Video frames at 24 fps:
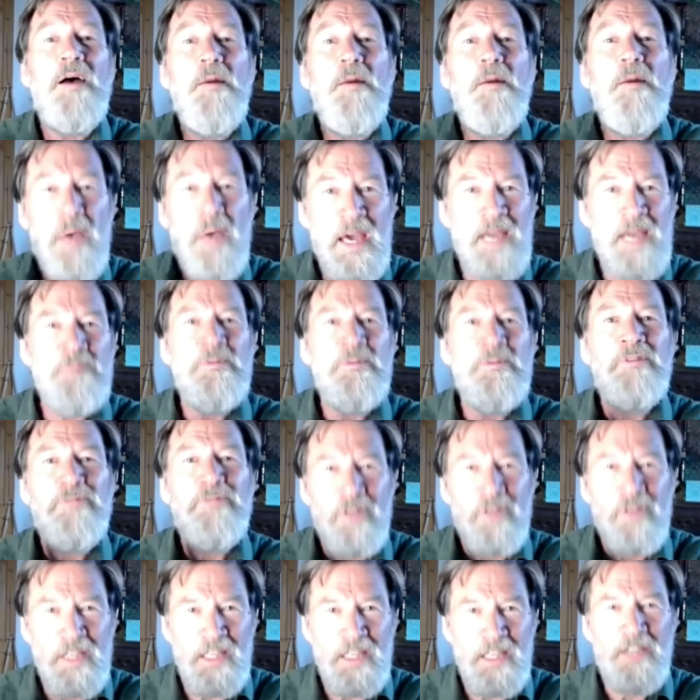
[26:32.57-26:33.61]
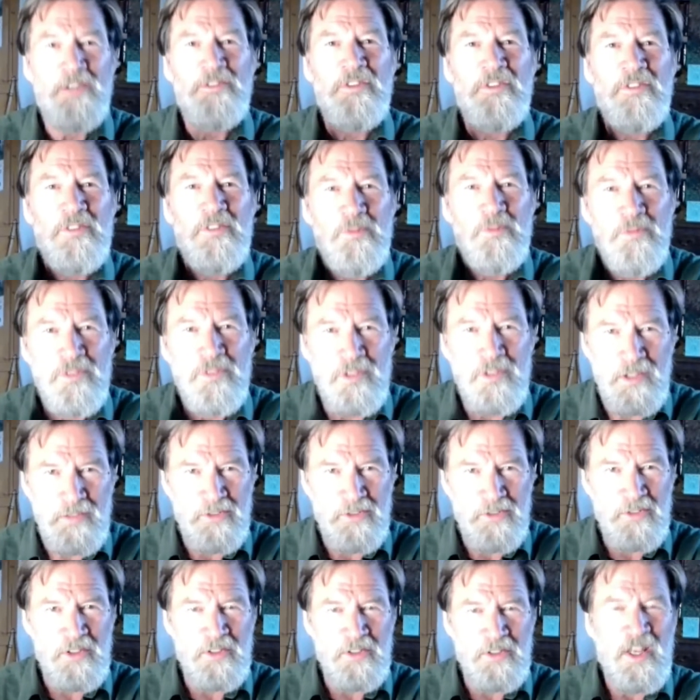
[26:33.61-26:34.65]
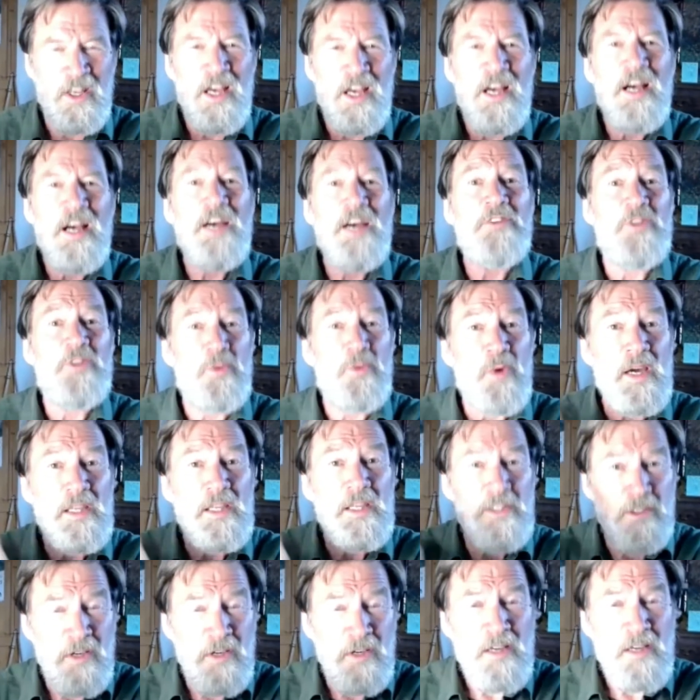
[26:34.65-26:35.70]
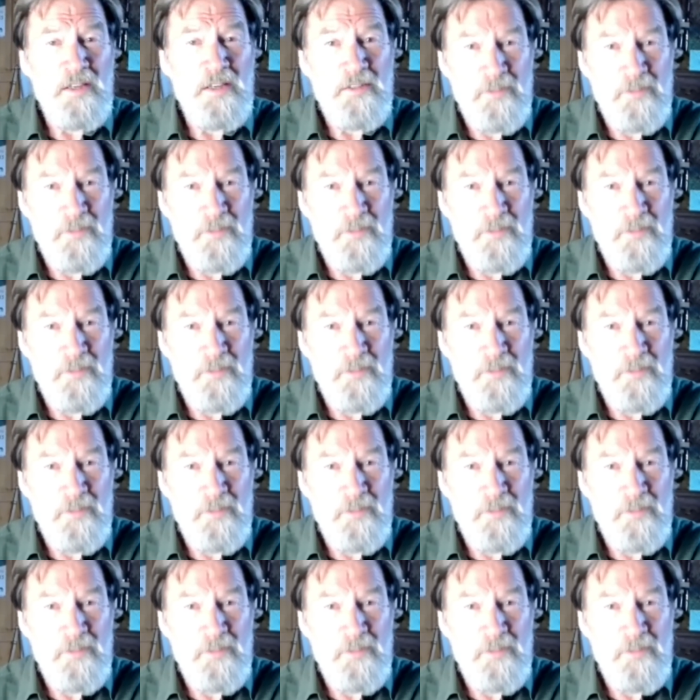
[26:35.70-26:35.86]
payment for ecosystem services as a way to